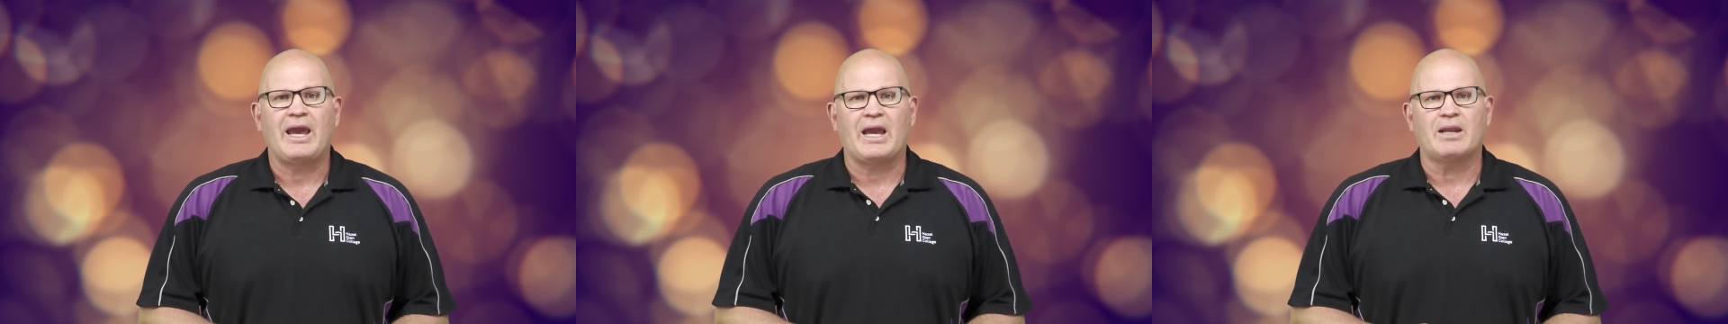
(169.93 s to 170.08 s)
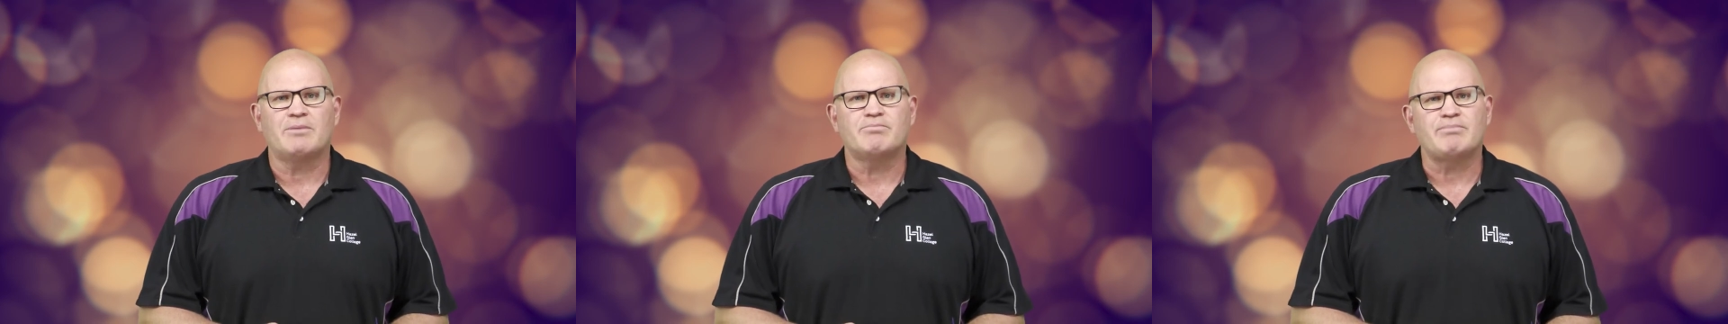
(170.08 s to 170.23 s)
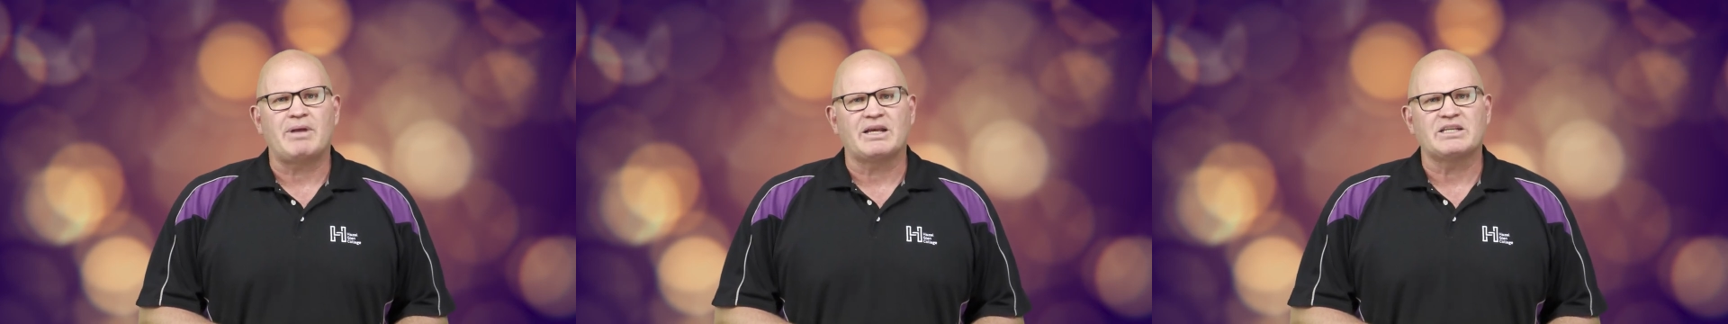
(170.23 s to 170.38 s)

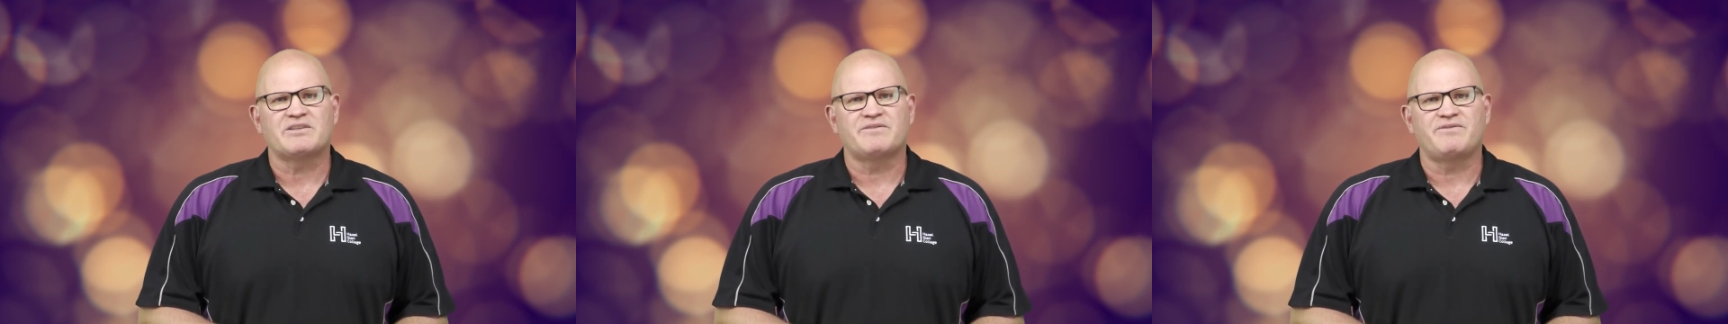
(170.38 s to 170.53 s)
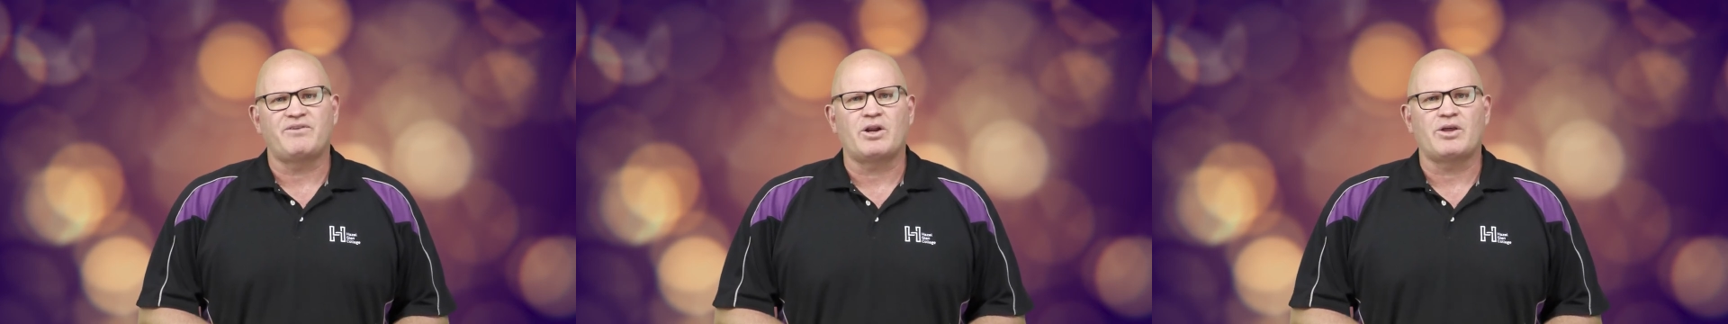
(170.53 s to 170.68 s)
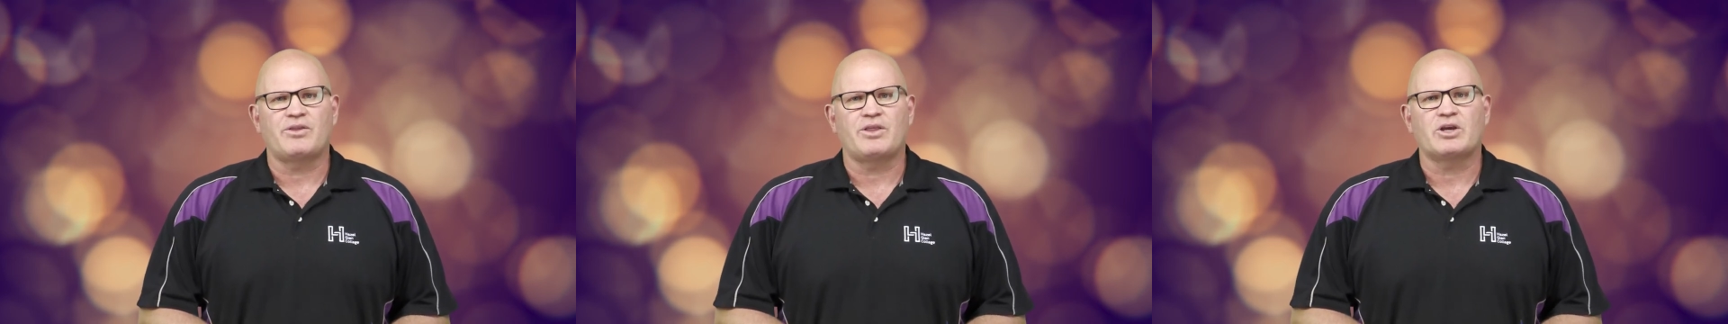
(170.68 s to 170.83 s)
and must
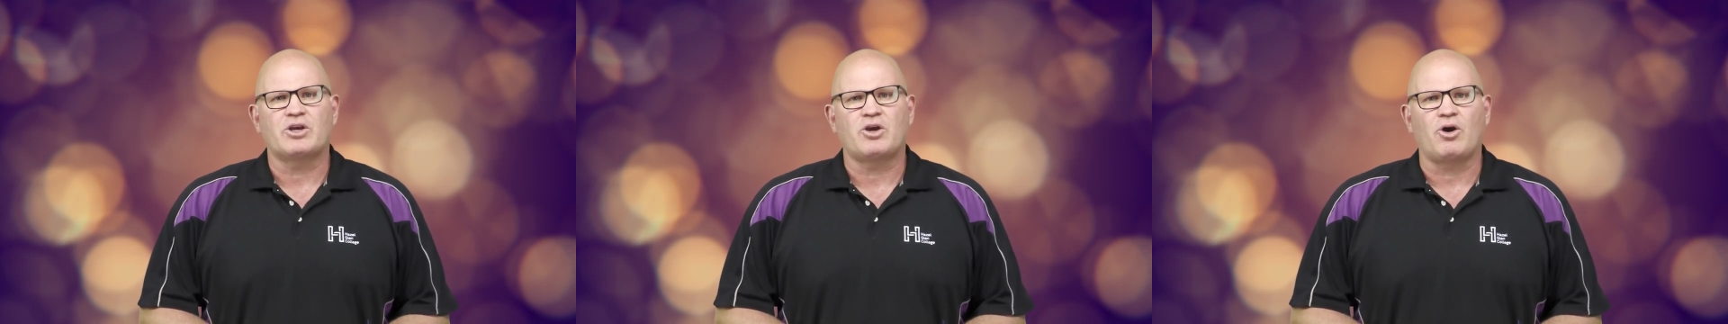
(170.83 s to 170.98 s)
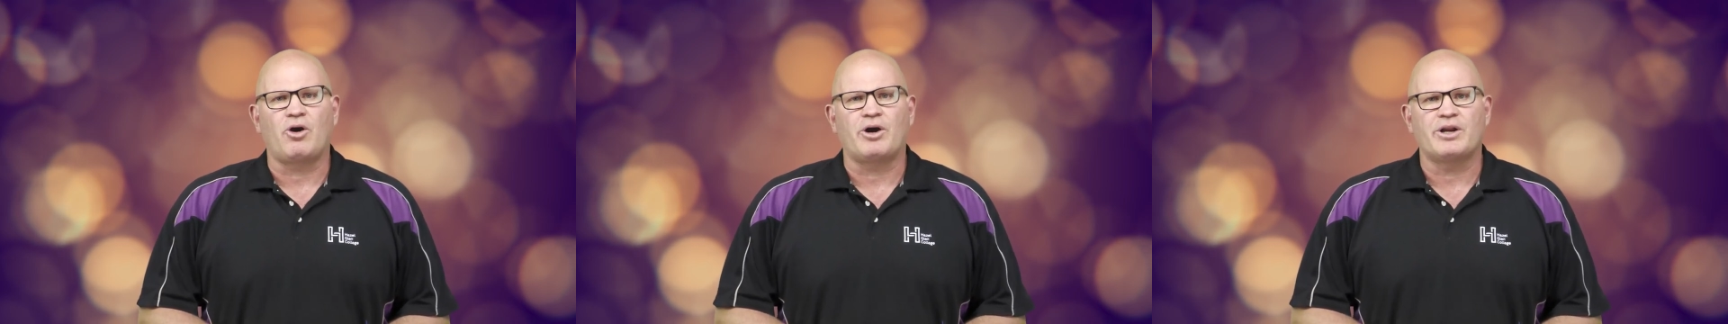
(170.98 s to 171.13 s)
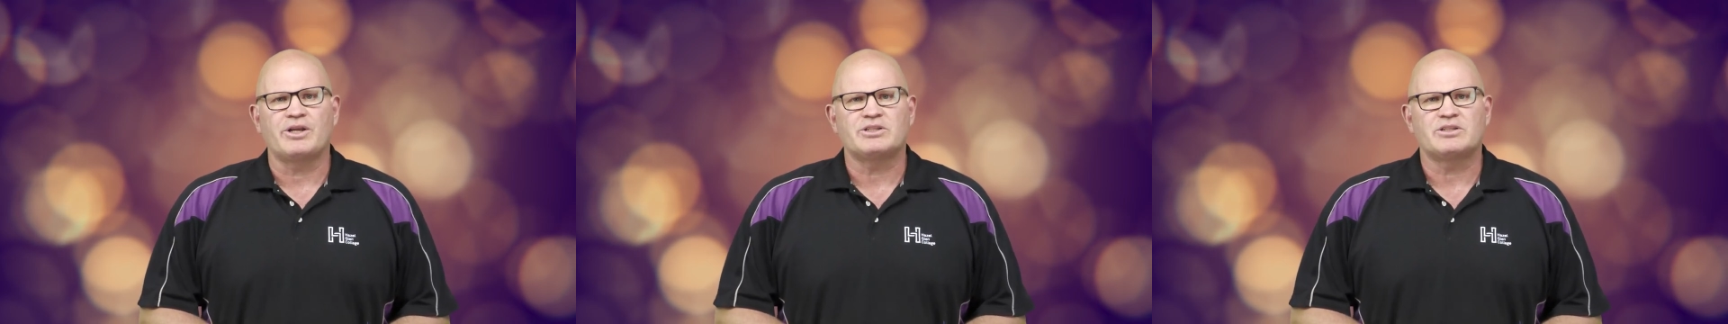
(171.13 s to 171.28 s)
follow the
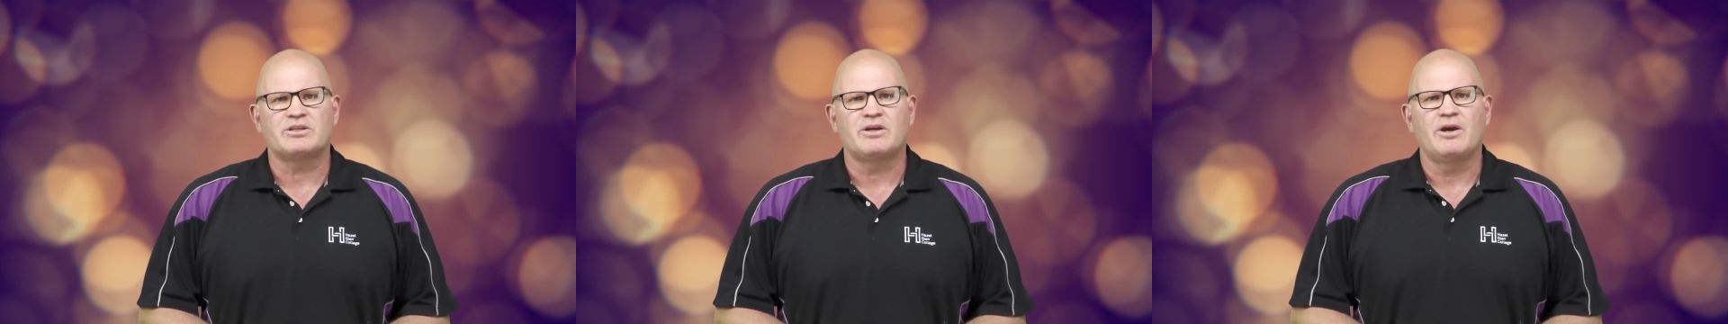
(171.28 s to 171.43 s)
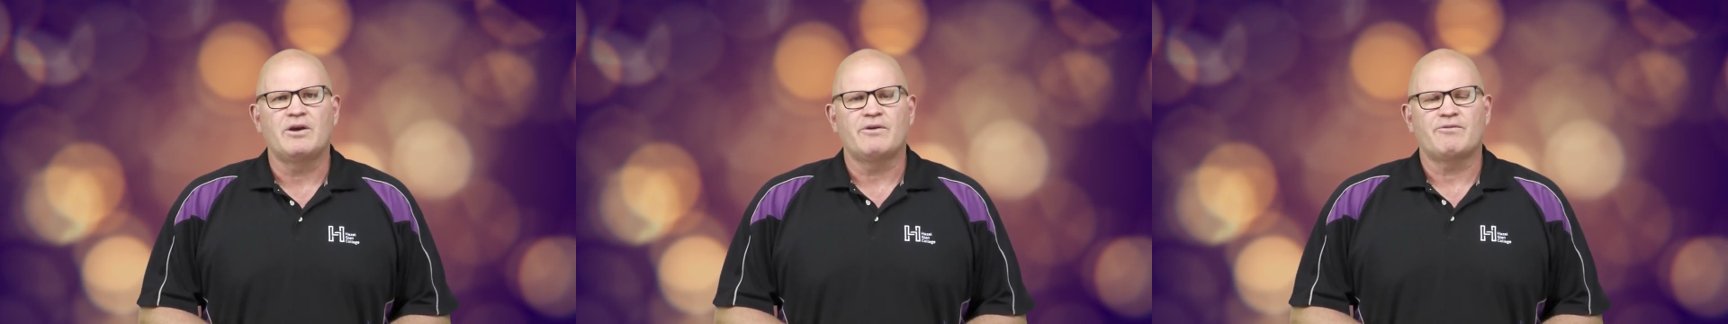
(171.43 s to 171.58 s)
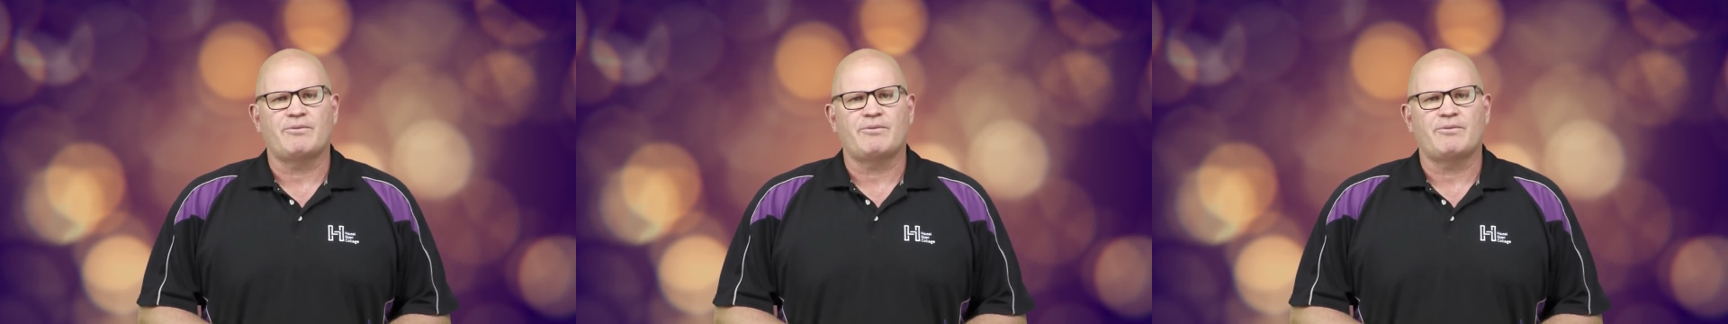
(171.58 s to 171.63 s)
guidance